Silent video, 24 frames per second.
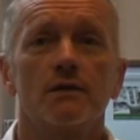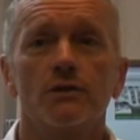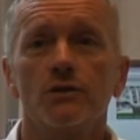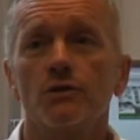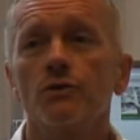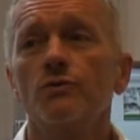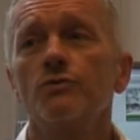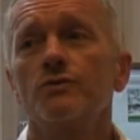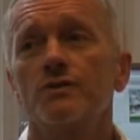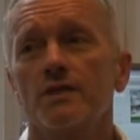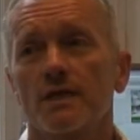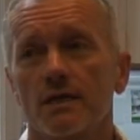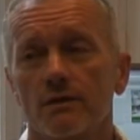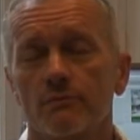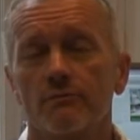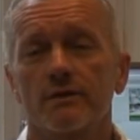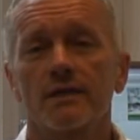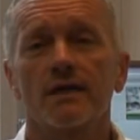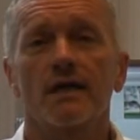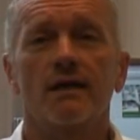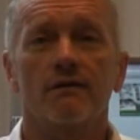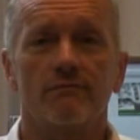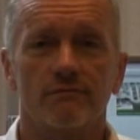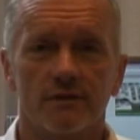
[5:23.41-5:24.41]
using
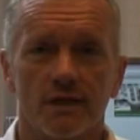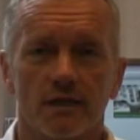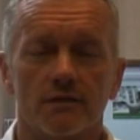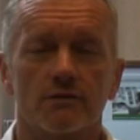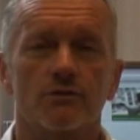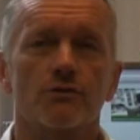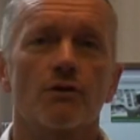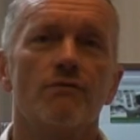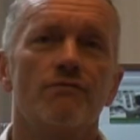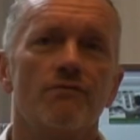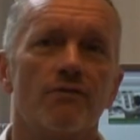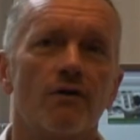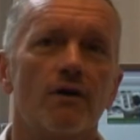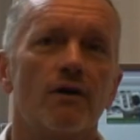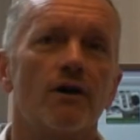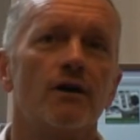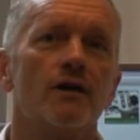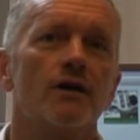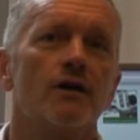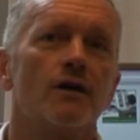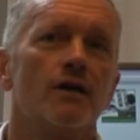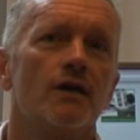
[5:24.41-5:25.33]
what I have done so far.